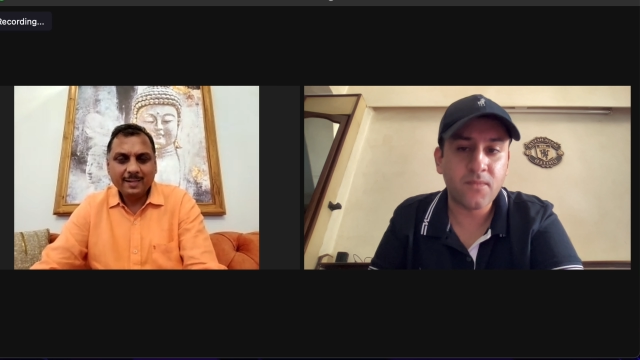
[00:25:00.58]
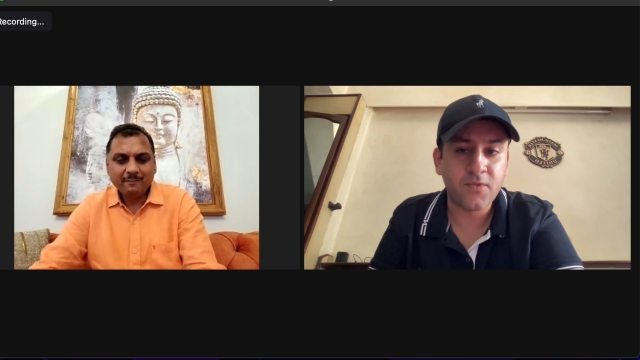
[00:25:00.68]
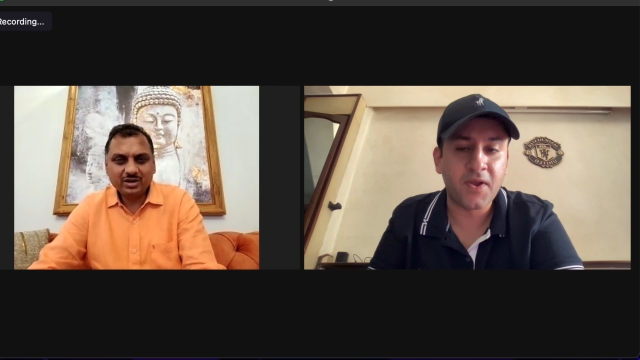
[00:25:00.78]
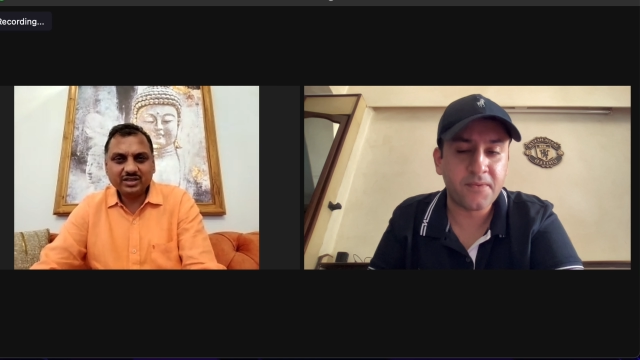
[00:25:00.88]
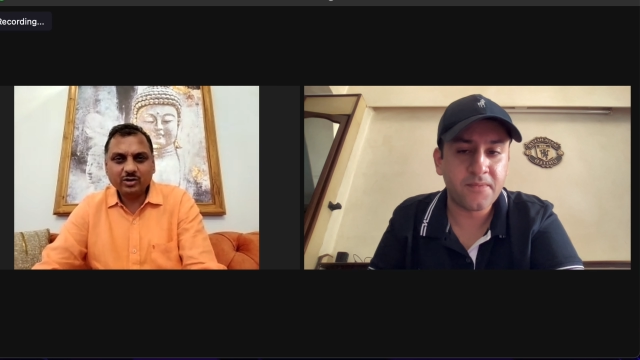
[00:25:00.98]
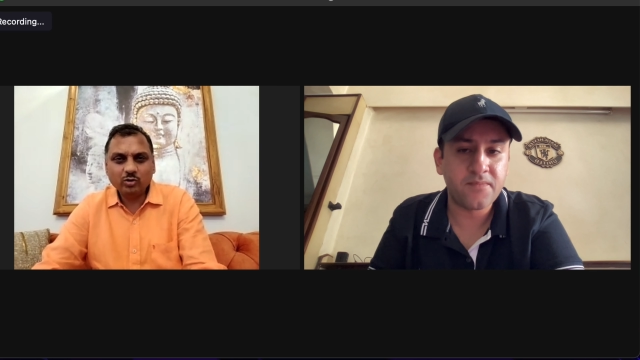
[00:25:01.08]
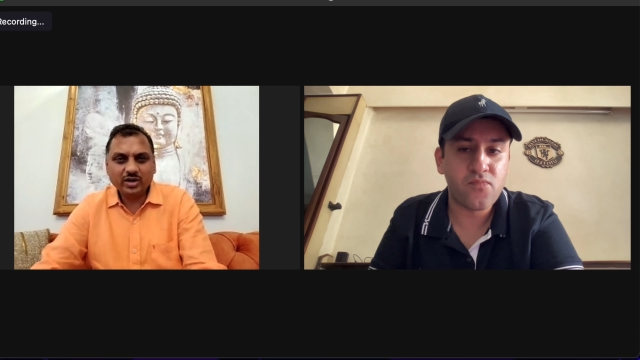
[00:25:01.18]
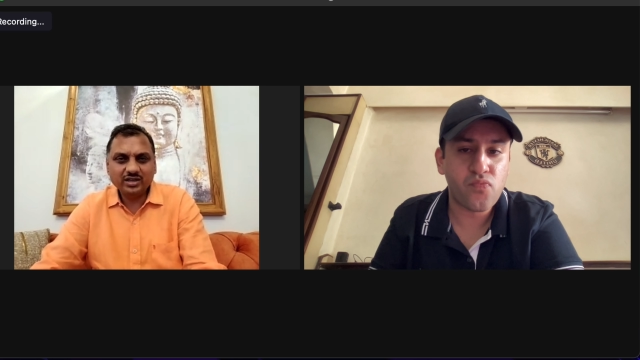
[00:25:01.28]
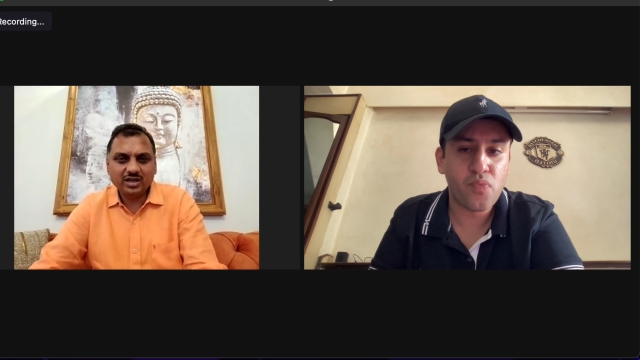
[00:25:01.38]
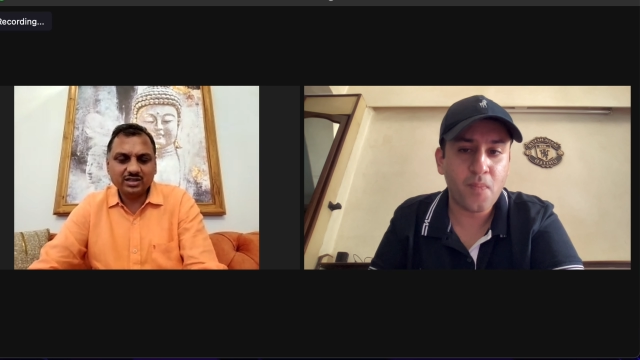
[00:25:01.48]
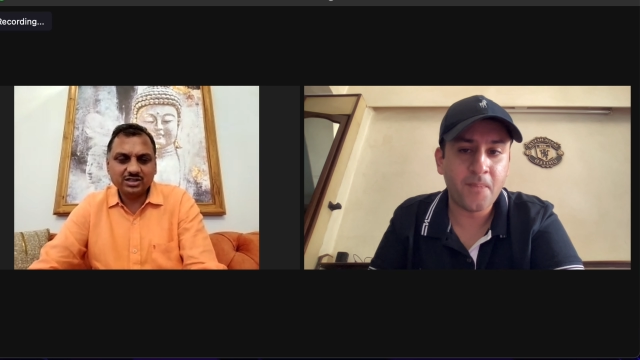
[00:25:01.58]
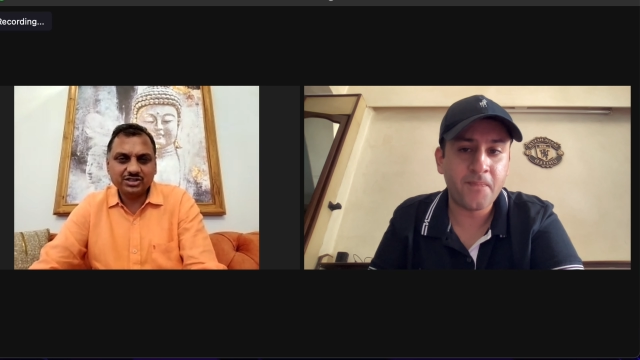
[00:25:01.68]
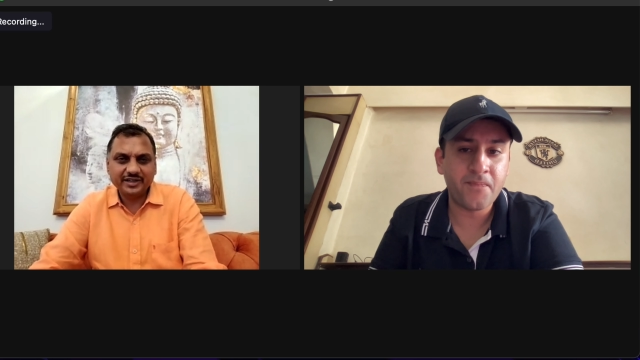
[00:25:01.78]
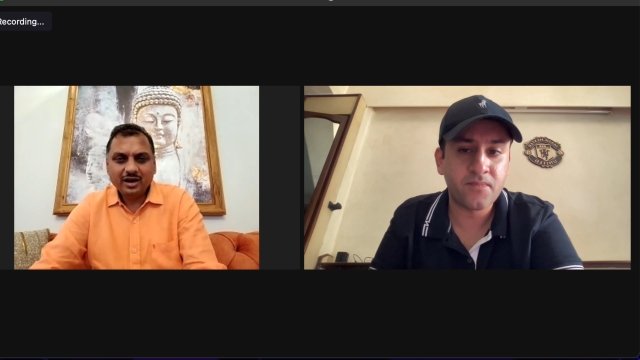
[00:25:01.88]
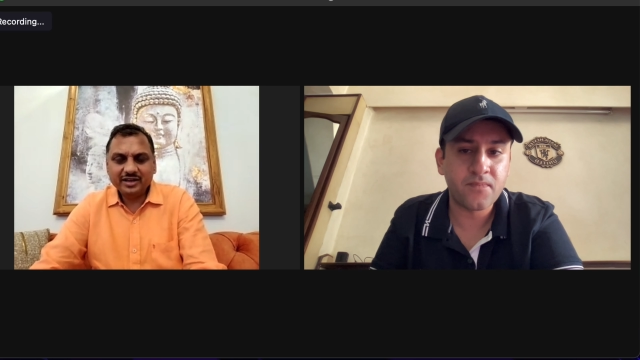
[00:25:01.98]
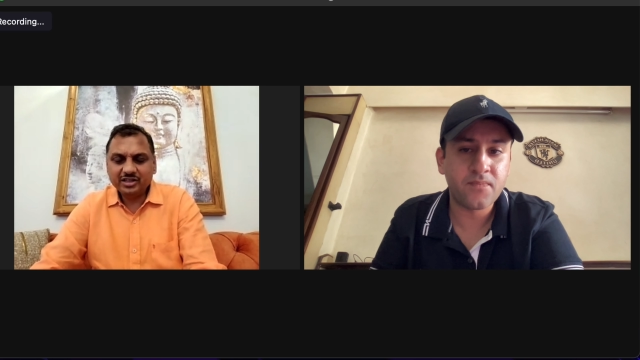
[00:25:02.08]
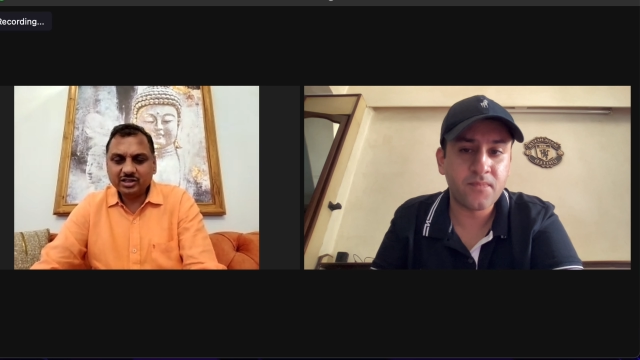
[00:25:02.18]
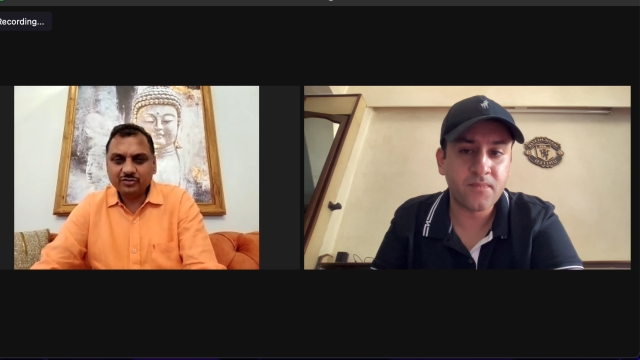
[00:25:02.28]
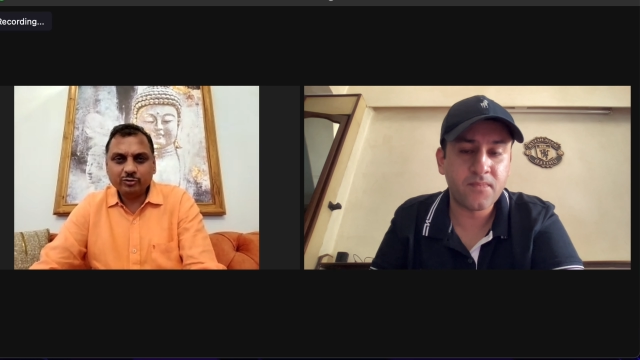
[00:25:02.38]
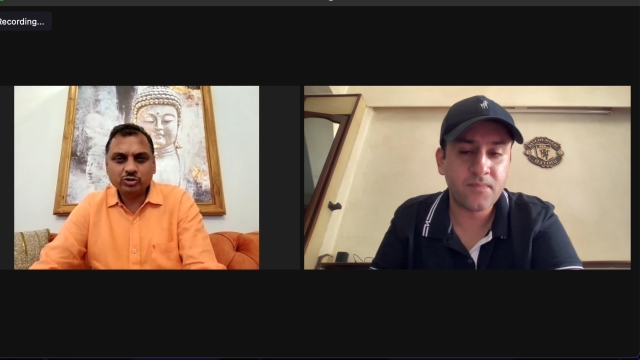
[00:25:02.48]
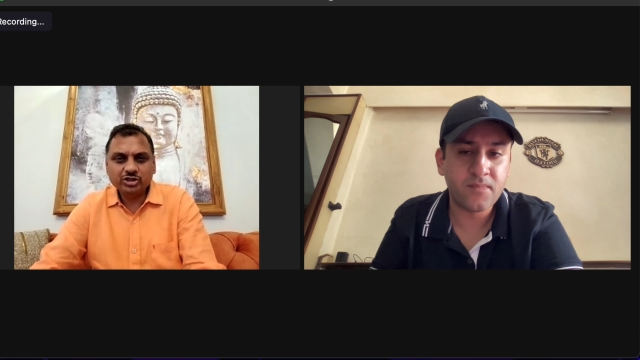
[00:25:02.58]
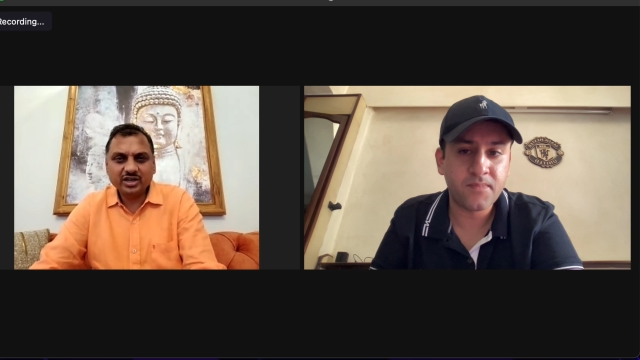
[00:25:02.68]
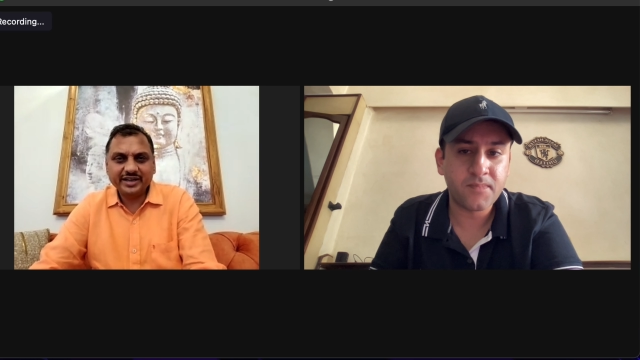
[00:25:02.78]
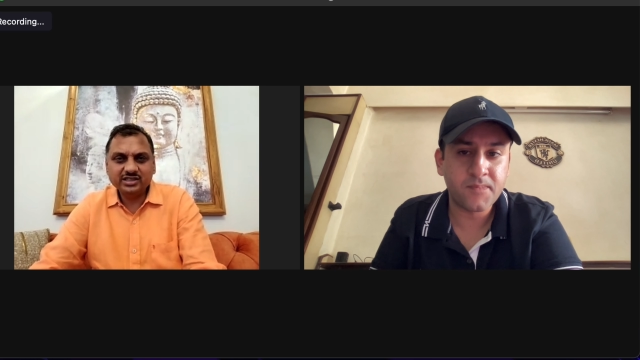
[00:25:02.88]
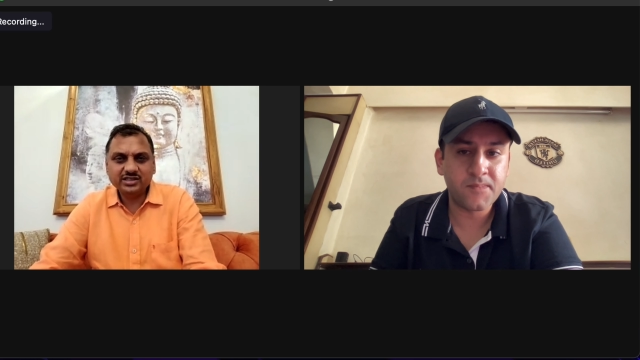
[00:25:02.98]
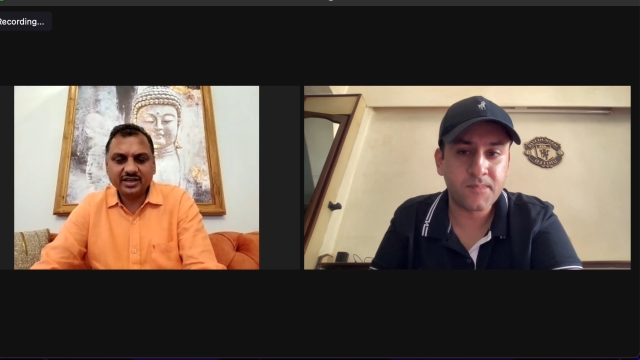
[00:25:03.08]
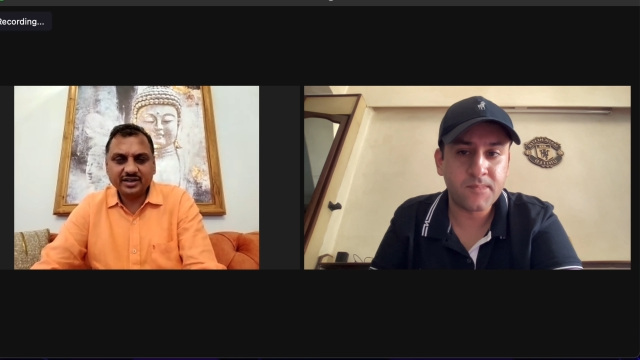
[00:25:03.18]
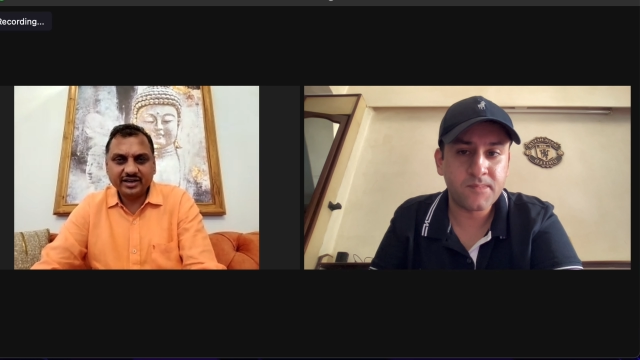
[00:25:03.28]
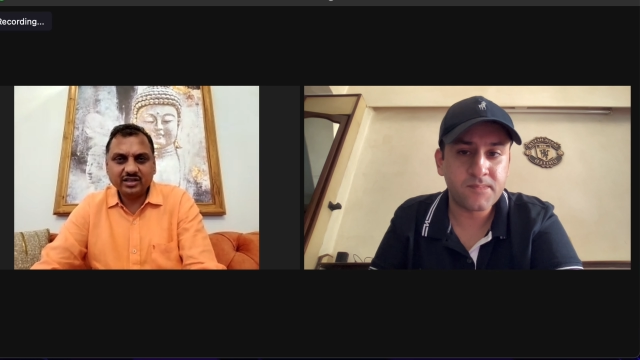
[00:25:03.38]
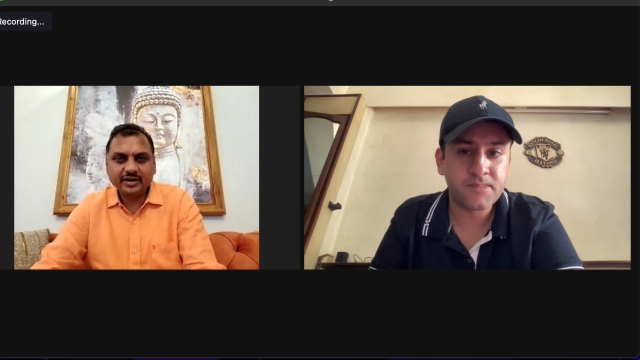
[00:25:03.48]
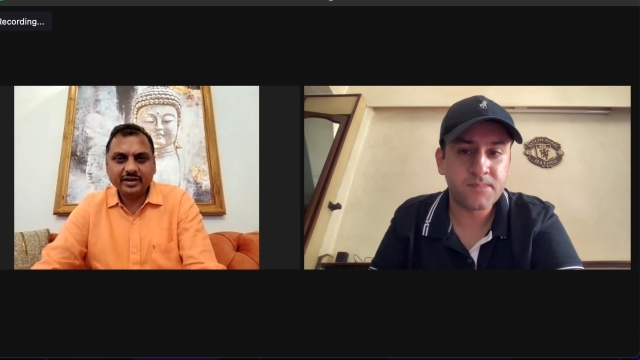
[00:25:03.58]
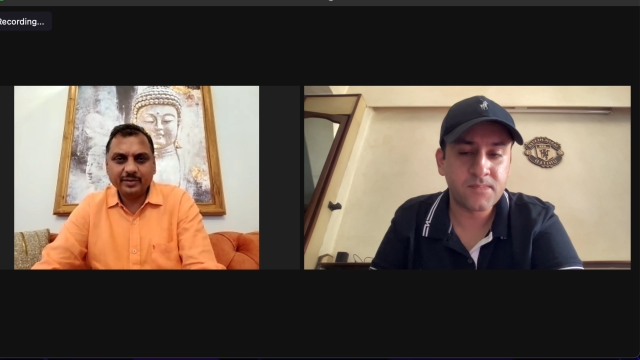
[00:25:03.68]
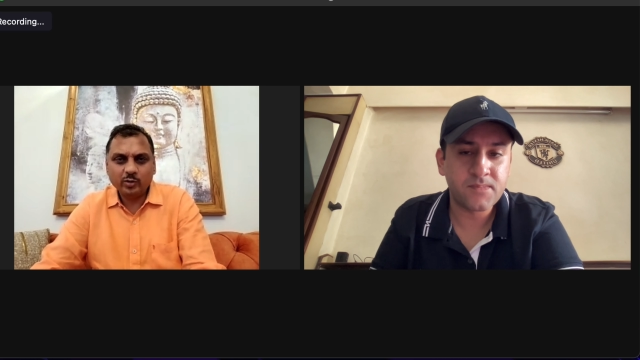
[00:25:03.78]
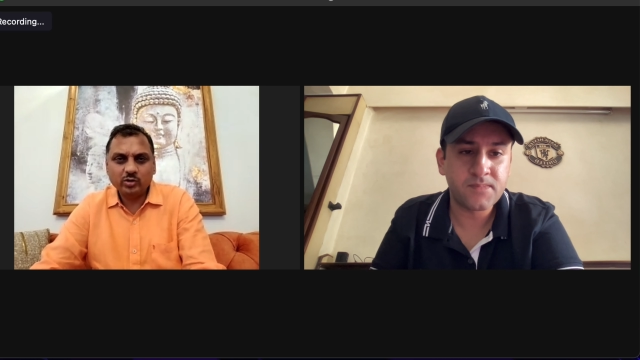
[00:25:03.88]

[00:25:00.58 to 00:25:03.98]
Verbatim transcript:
Speaker 1: Right. But then look at the other side. I think the future lies that at the airport